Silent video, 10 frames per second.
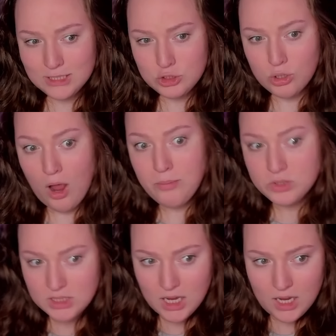
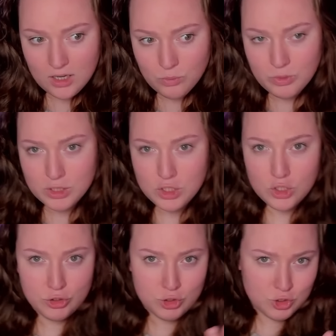troubled kid with
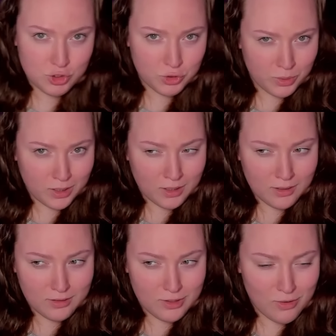good
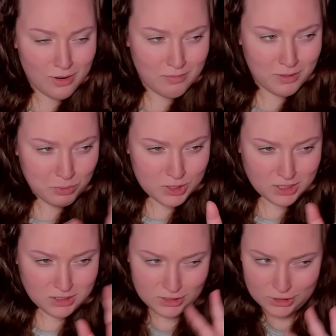student. You know what I mean?
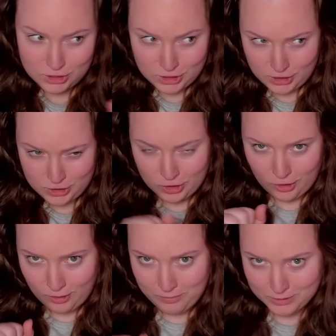Protecting the
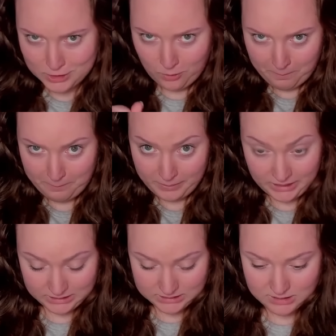teacher, but still still
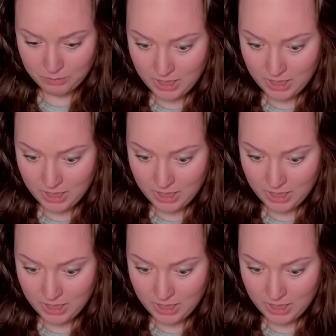beating someone